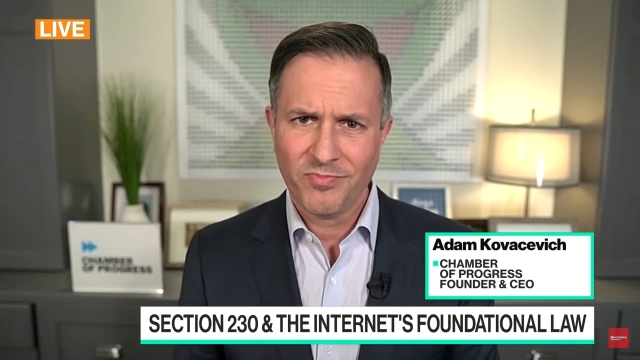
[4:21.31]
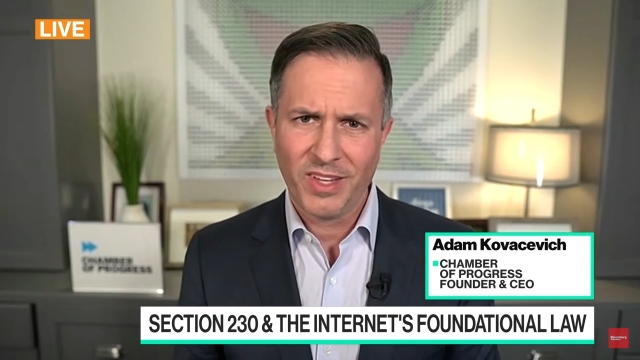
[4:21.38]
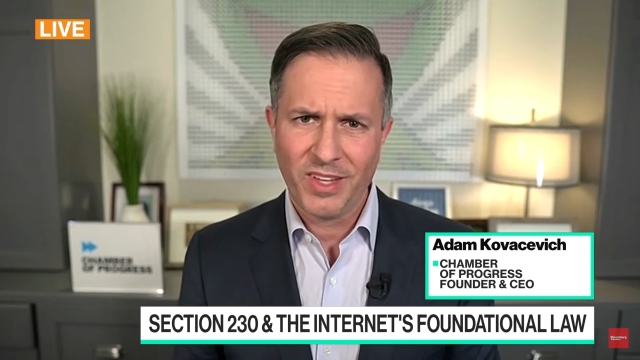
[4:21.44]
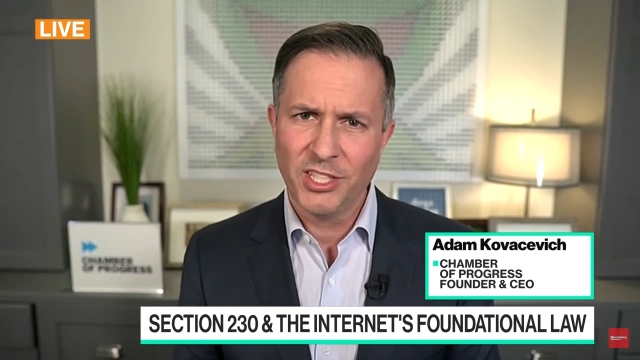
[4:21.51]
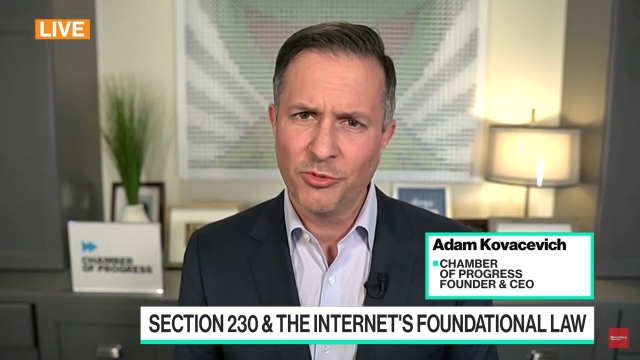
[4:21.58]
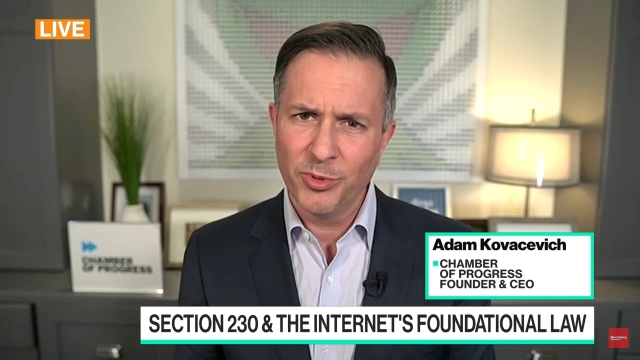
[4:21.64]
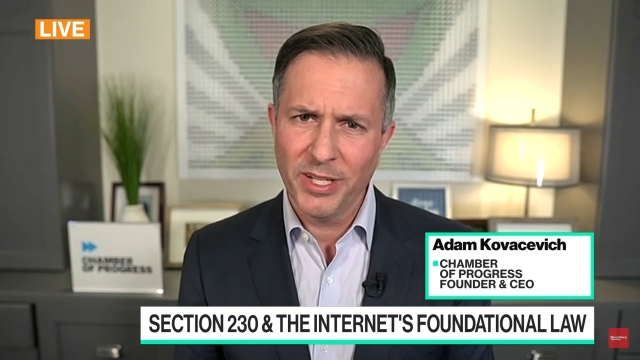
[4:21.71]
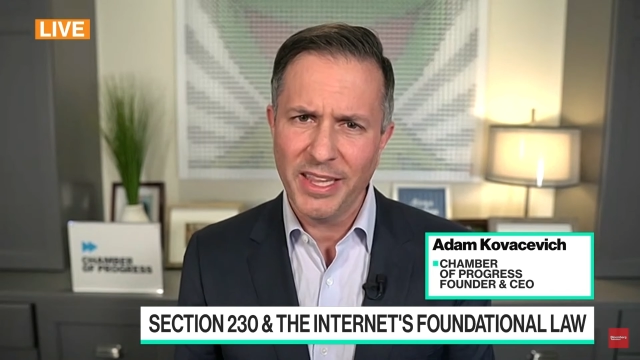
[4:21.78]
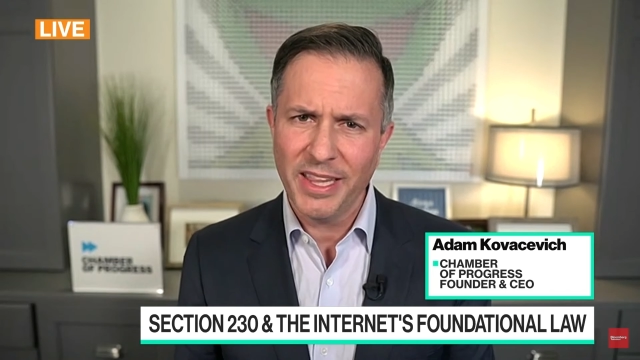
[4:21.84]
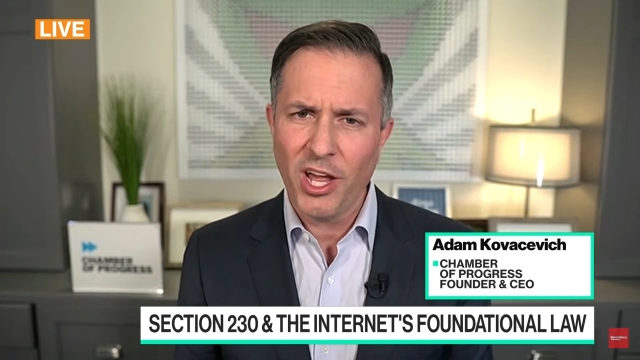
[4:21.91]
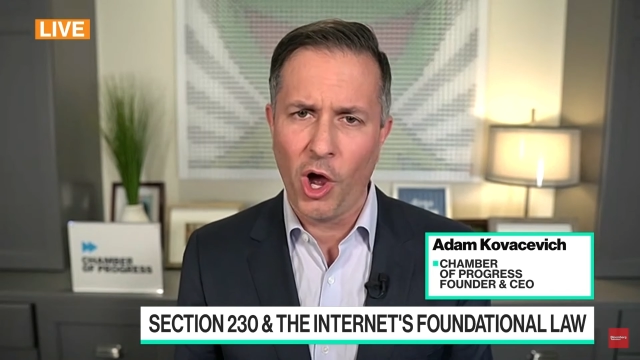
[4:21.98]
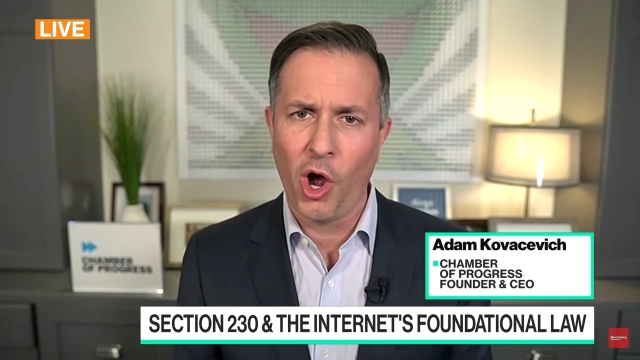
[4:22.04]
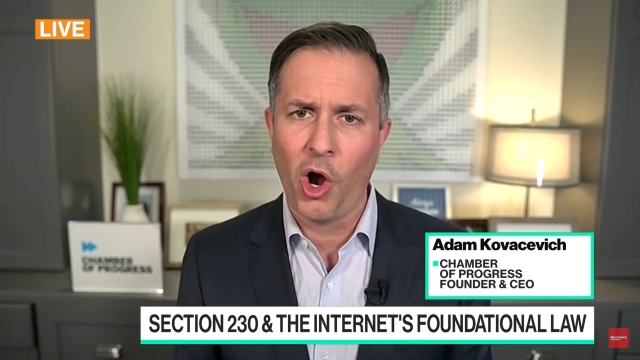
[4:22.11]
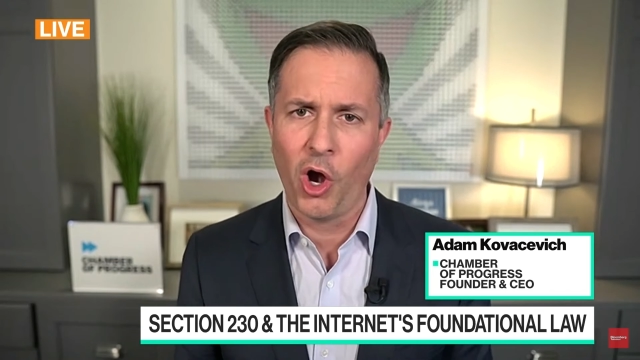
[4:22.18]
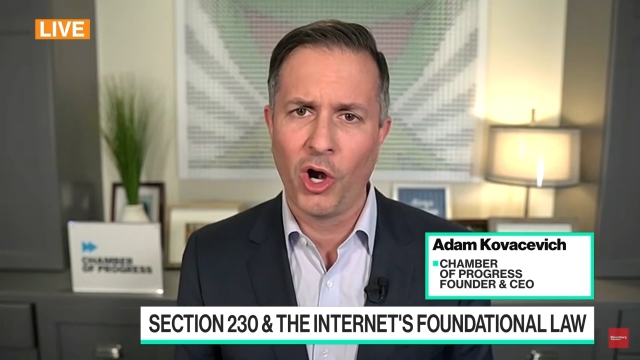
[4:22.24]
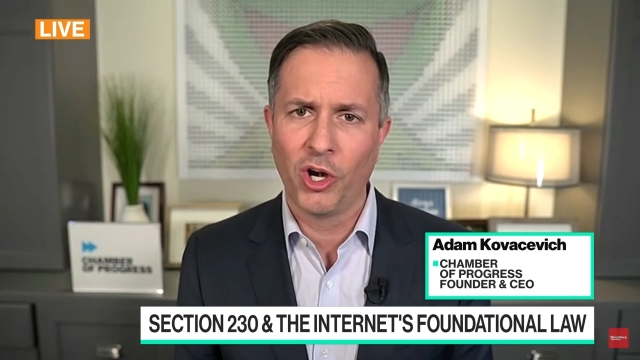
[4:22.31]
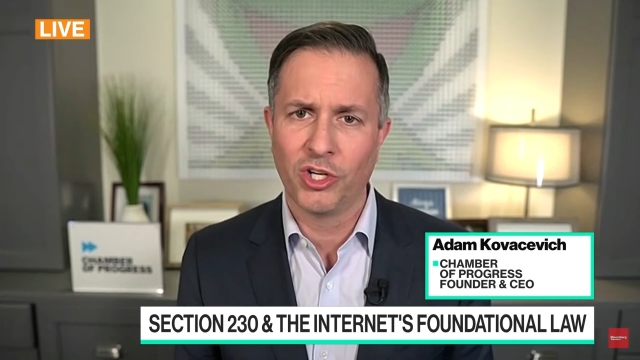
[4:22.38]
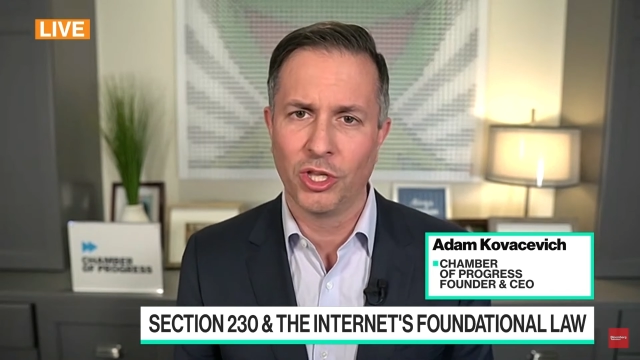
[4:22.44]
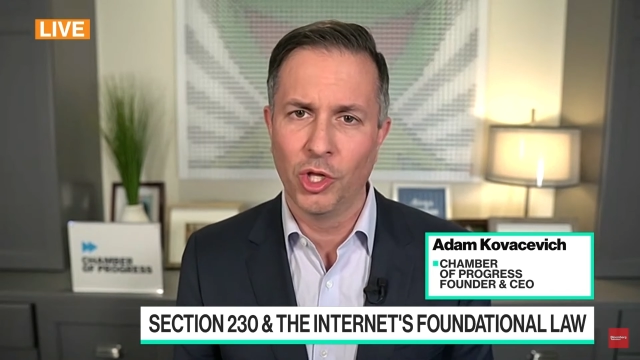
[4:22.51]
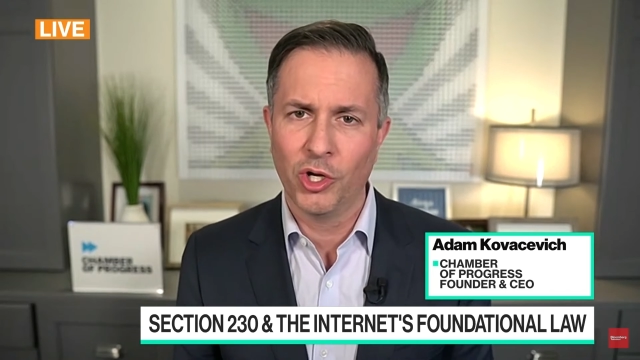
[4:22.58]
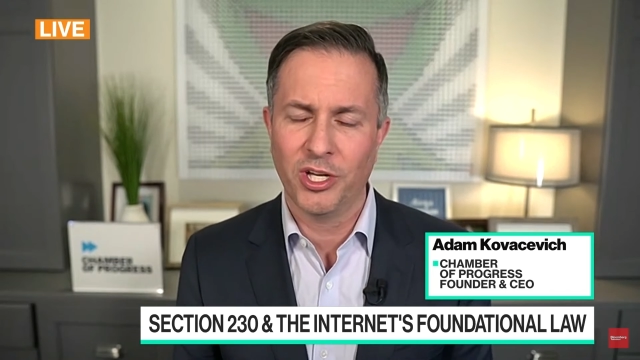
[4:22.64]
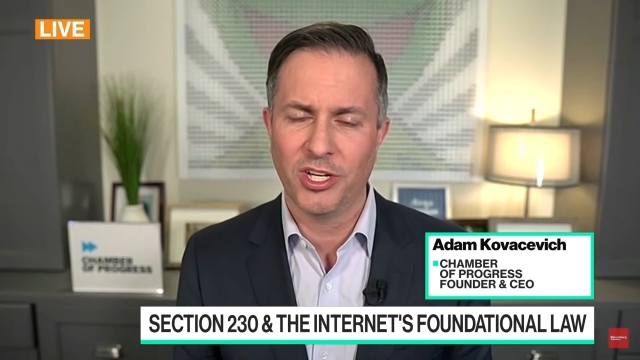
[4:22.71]
it's really hard to
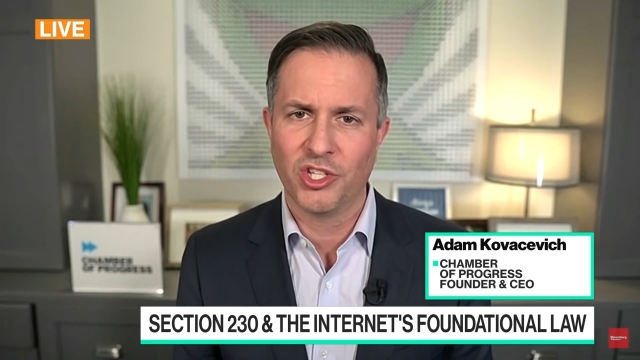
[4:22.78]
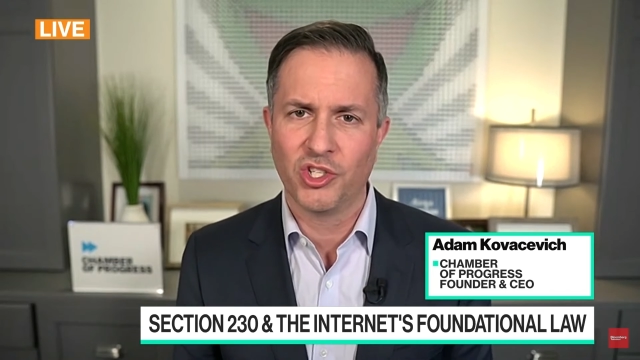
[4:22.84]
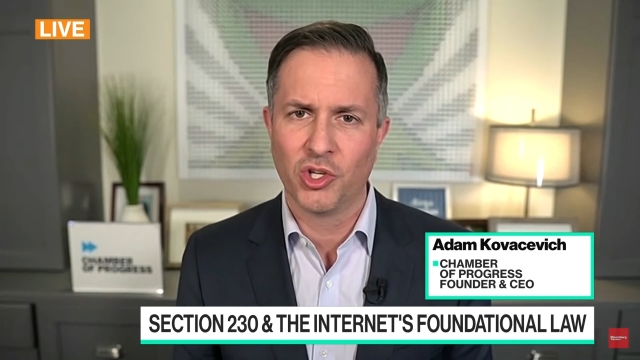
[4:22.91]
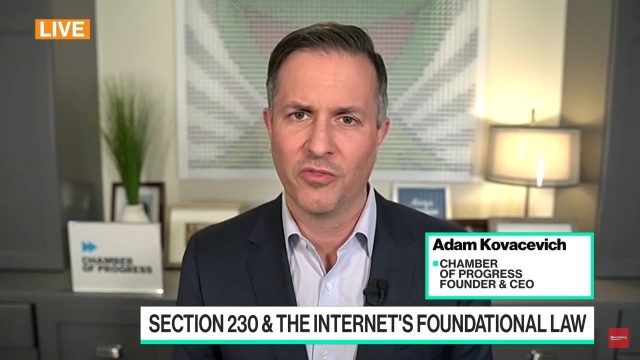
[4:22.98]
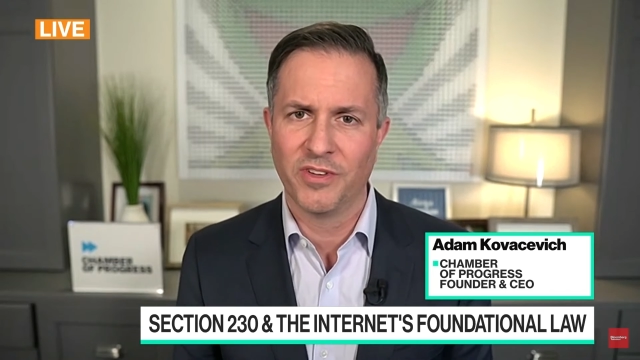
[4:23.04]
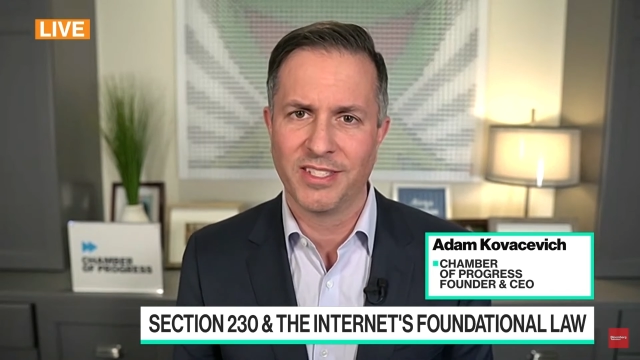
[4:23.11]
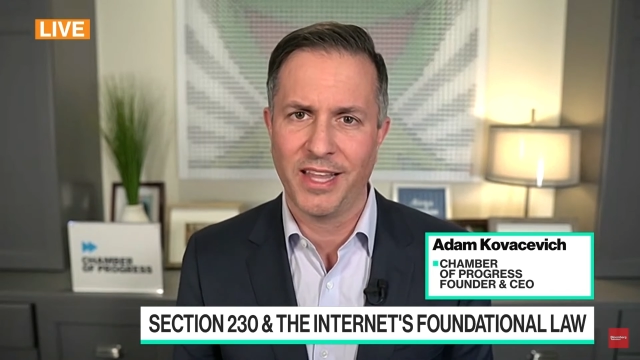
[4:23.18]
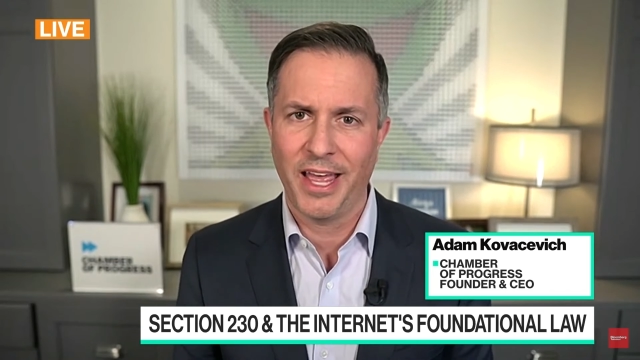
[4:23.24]
look at a service